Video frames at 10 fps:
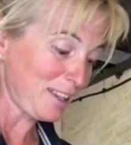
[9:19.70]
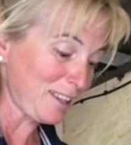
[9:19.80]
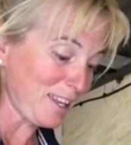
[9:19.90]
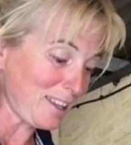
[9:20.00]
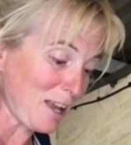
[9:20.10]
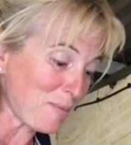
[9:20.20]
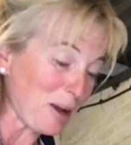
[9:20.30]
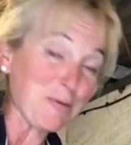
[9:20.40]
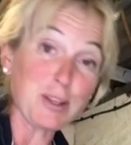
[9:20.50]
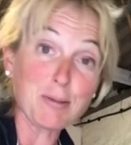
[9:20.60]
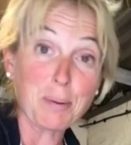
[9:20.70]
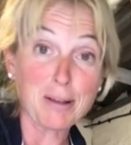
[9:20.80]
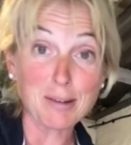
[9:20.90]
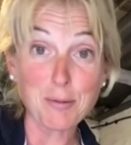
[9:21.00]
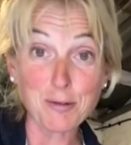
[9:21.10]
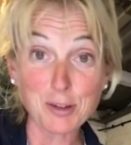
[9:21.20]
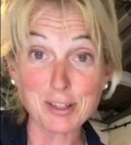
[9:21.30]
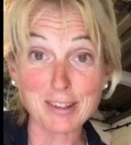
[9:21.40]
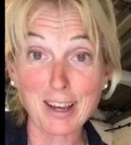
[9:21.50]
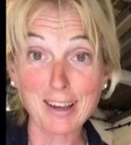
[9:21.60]
that might have inspired some of you
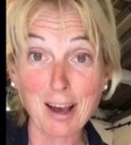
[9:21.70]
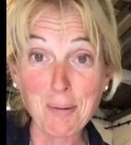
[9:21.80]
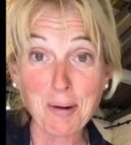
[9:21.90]
to take it up.